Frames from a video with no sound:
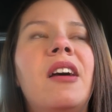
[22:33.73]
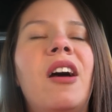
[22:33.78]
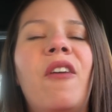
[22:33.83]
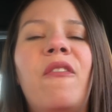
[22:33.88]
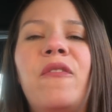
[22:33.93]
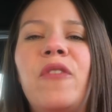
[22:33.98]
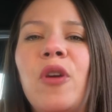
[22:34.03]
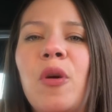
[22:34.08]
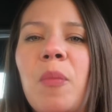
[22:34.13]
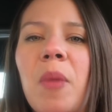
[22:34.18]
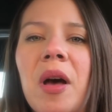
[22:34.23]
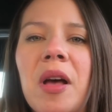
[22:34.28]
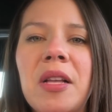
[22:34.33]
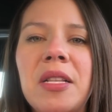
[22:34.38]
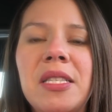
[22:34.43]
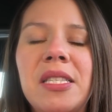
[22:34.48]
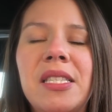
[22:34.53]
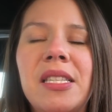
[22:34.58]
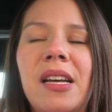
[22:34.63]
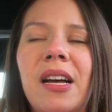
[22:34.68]
a few
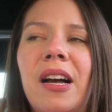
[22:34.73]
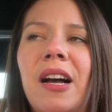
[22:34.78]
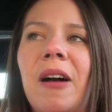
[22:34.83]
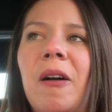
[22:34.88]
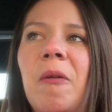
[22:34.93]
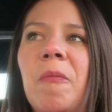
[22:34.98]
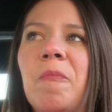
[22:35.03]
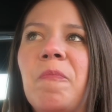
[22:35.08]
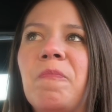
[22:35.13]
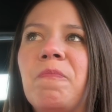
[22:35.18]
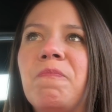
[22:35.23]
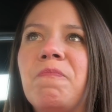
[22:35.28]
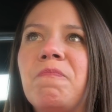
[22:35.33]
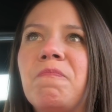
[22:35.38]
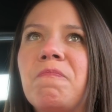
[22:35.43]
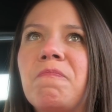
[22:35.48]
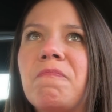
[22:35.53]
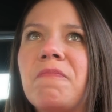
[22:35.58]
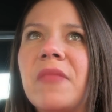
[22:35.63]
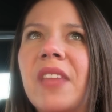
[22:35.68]
months.
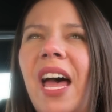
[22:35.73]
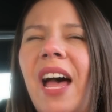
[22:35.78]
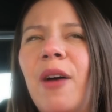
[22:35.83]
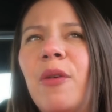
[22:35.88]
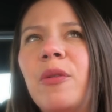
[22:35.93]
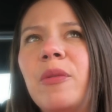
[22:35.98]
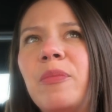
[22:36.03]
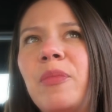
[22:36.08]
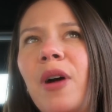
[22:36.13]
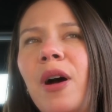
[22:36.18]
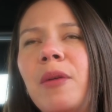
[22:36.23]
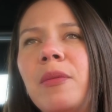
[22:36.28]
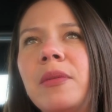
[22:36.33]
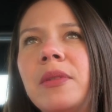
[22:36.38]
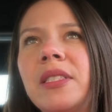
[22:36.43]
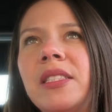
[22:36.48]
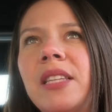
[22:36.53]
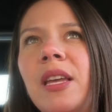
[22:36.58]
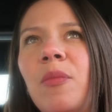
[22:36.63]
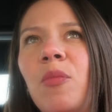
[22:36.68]
I would
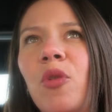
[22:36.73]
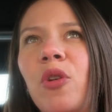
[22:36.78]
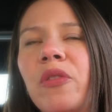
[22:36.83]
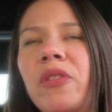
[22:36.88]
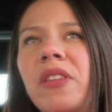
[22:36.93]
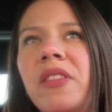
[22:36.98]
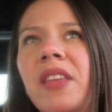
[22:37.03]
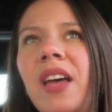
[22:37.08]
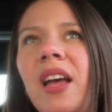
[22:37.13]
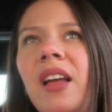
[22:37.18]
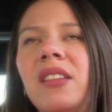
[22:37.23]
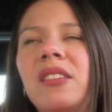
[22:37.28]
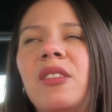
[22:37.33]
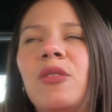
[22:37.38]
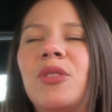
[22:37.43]
probably say more than that.